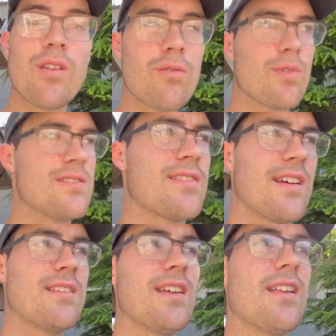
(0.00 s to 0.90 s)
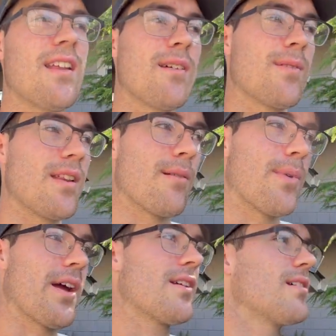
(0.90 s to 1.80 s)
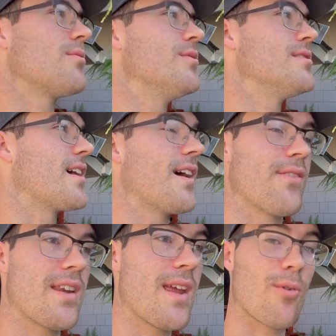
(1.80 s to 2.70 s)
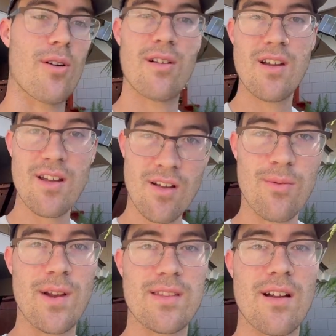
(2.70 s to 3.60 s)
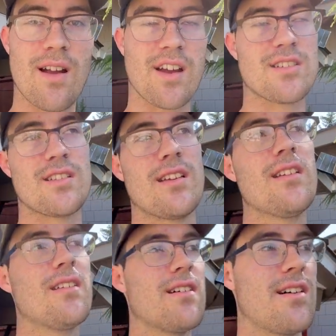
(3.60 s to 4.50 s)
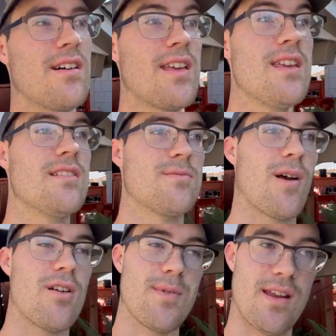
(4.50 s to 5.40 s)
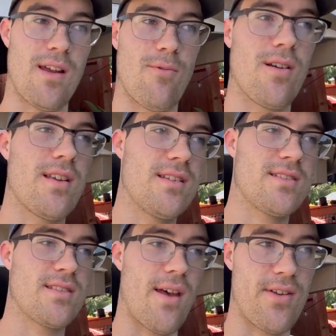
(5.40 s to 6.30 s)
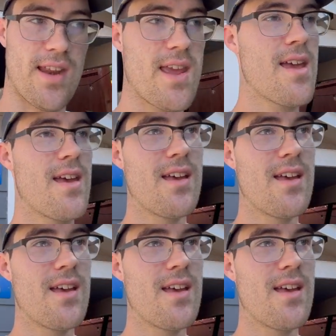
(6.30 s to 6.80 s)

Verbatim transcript: of the reasons I did end up getting a bike was I have a neighbor right there, actually. Uh, he inspired me to get one. He's seventy.